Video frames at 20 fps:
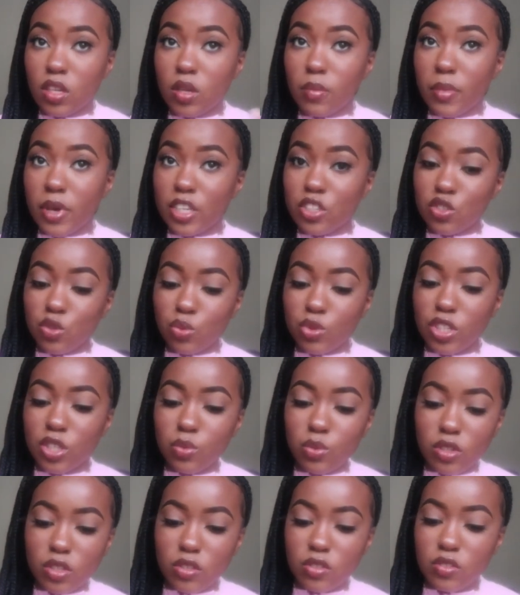Match the
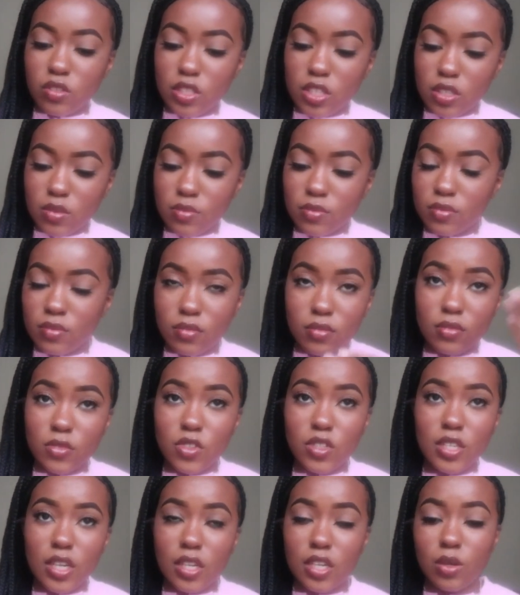red word, see?
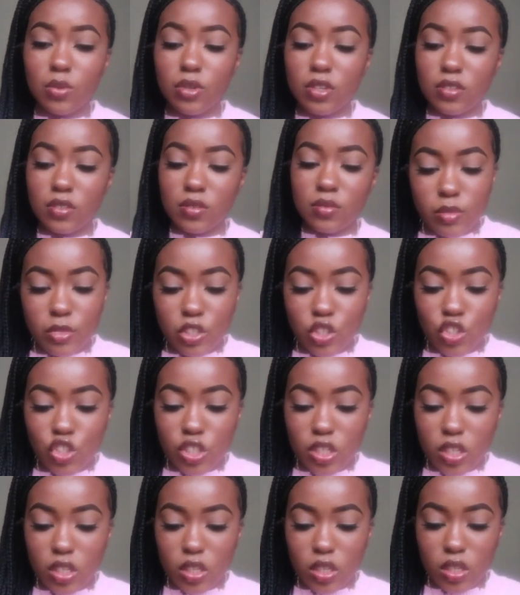See how that works? Let me
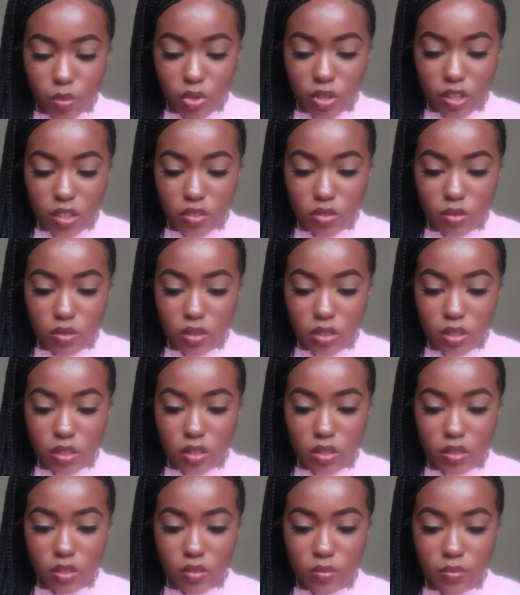check price on
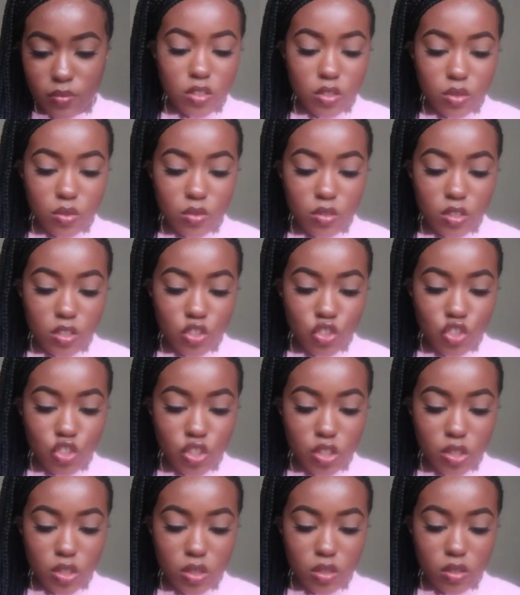this. So this
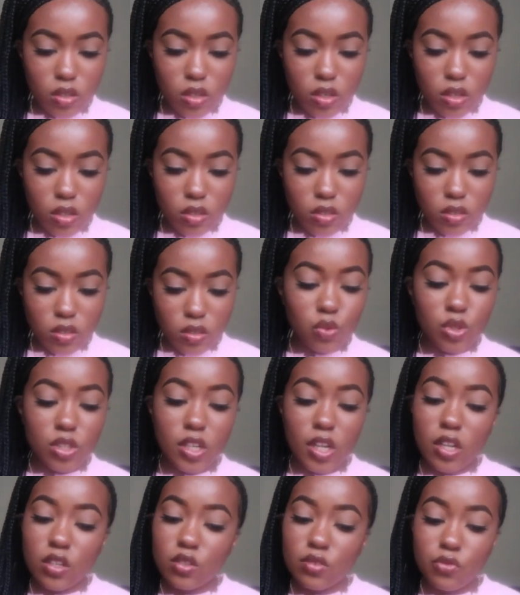shirt costs
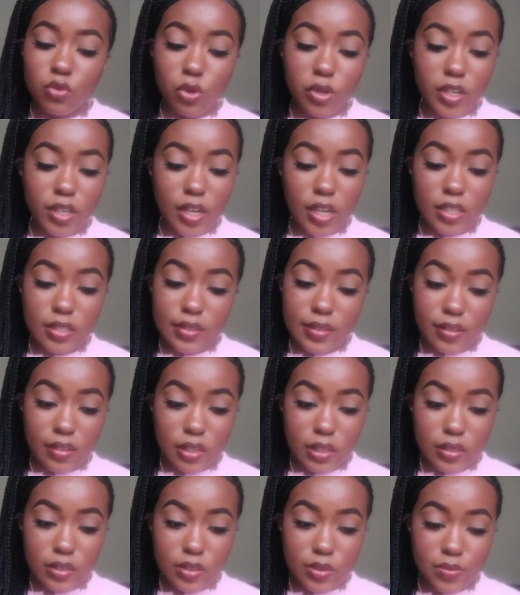
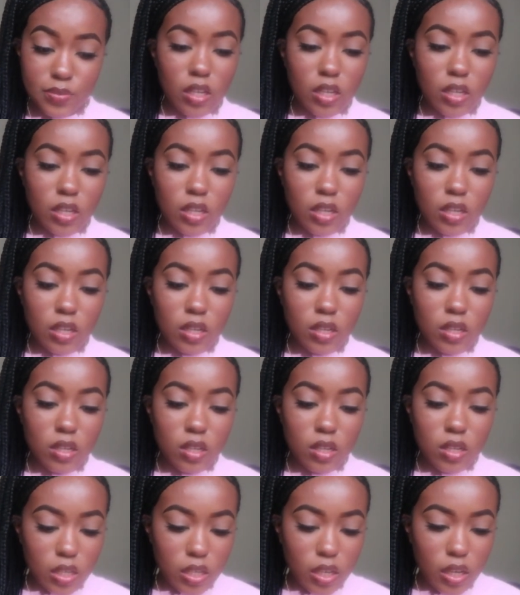$3.49 and
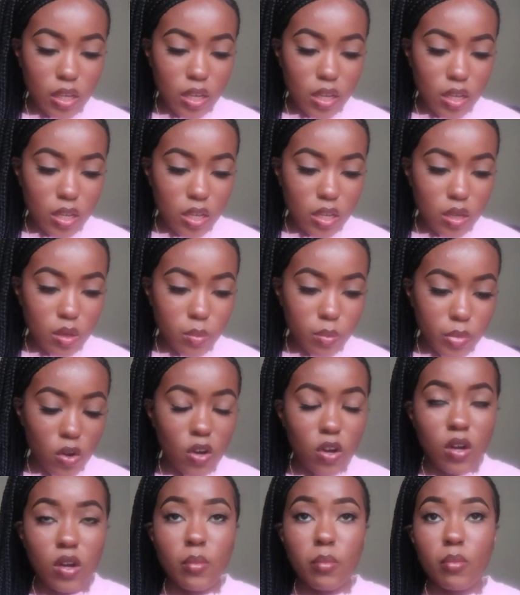it came
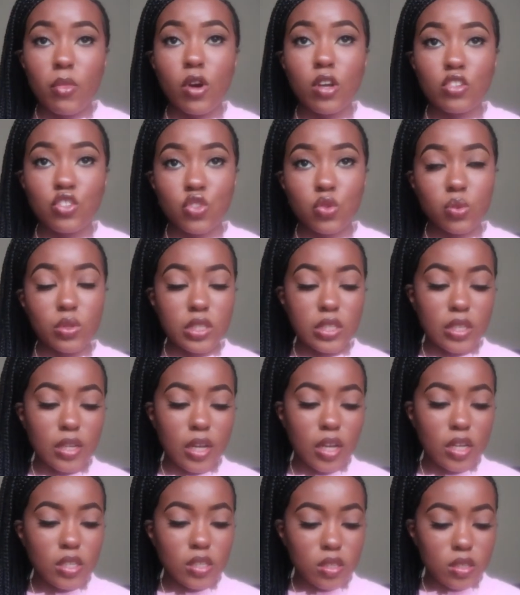on March
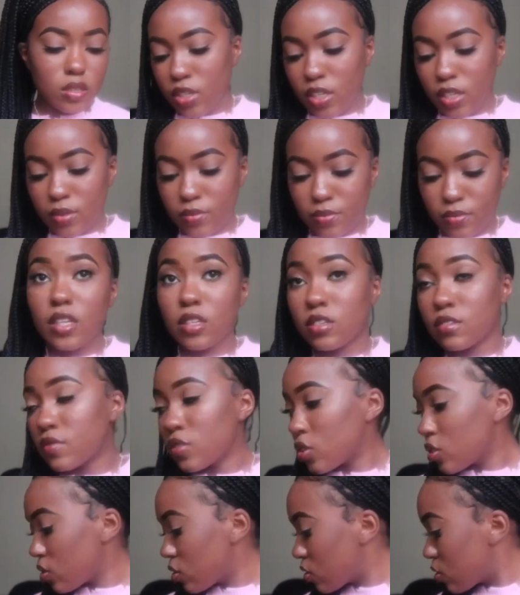29th. But yeah, I love
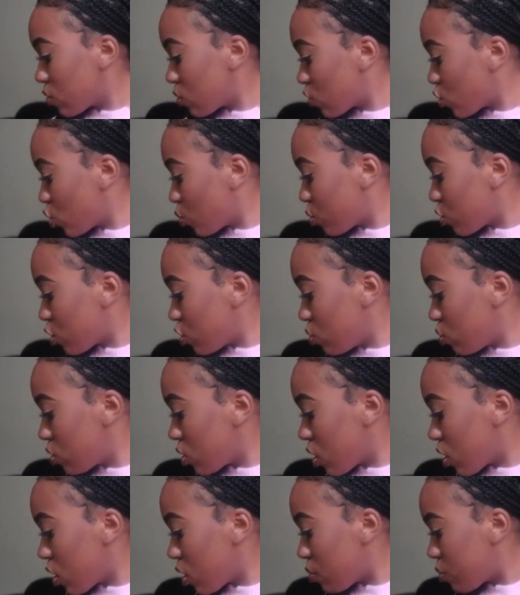this super cute
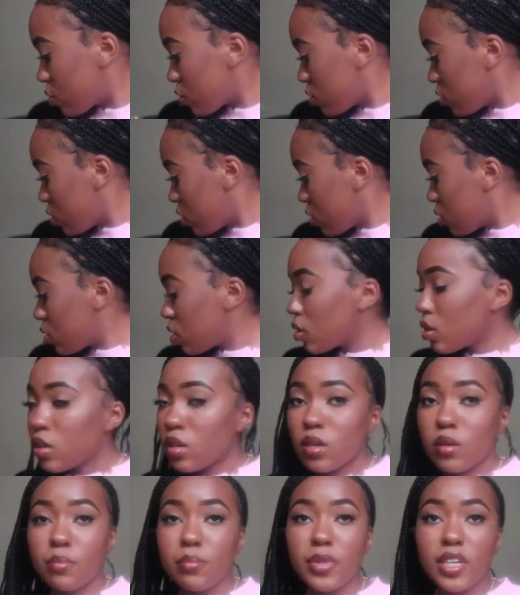top
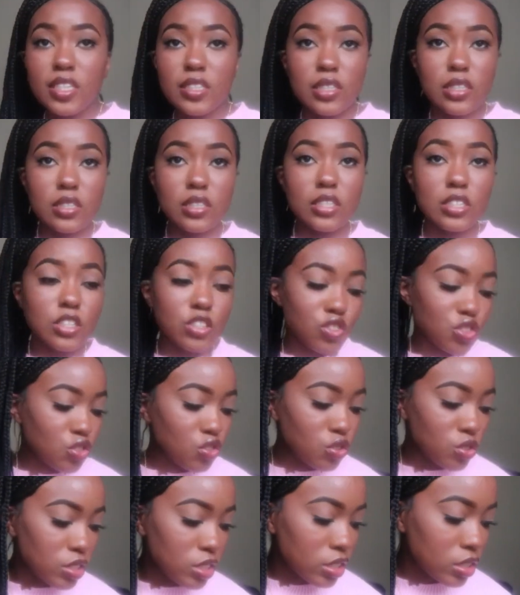basic things
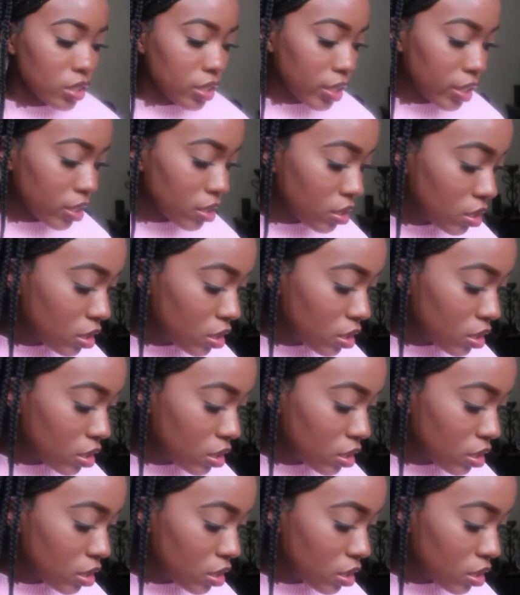you need that